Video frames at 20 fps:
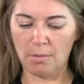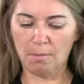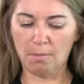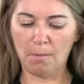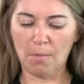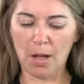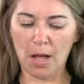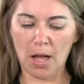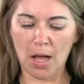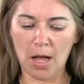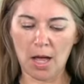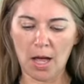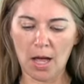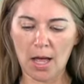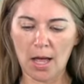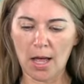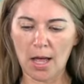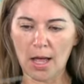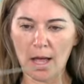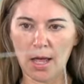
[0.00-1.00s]

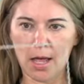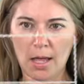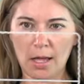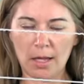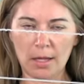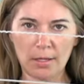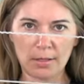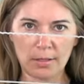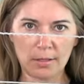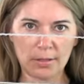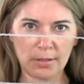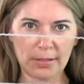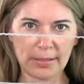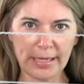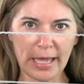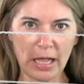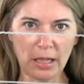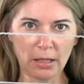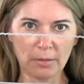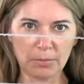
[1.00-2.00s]
my
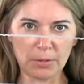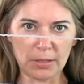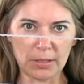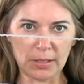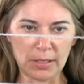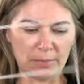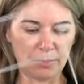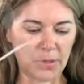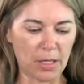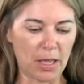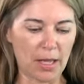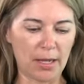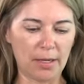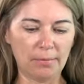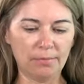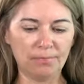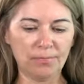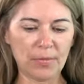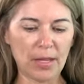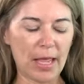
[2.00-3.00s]
scalloped
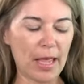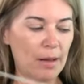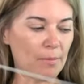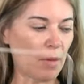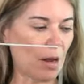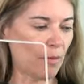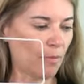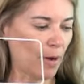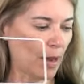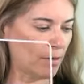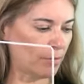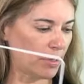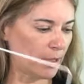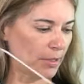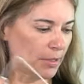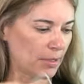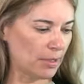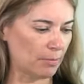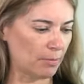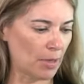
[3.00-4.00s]
slimline and my rounded
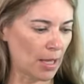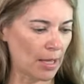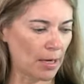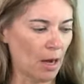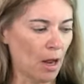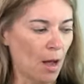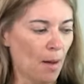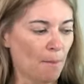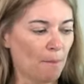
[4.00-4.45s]
slimline.